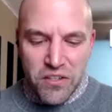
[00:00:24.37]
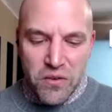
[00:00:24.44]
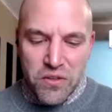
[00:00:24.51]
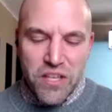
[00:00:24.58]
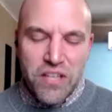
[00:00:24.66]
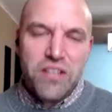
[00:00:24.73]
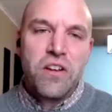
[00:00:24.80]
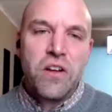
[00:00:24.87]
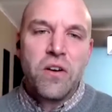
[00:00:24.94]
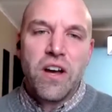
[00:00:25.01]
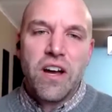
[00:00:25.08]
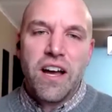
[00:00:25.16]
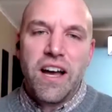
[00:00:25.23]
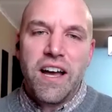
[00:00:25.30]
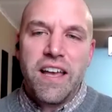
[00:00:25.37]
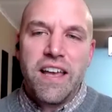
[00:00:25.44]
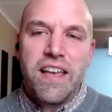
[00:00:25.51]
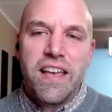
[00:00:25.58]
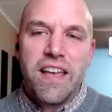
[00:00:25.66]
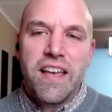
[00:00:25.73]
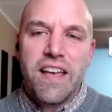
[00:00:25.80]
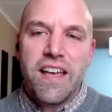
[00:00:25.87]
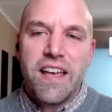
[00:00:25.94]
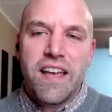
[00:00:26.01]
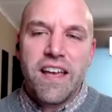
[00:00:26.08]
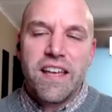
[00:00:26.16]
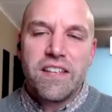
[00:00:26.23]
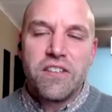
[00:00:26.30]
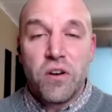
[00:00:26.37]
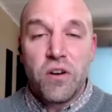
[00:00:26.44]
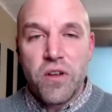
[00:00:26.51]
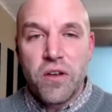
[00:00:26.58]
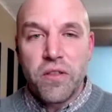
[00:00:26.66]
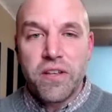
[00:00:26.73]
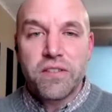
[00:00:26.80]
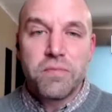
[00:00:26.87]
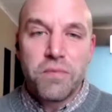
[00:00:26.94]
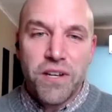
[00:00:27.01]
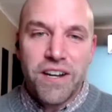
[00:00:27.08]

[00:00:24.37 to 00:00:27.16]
So you know, I you don't know this,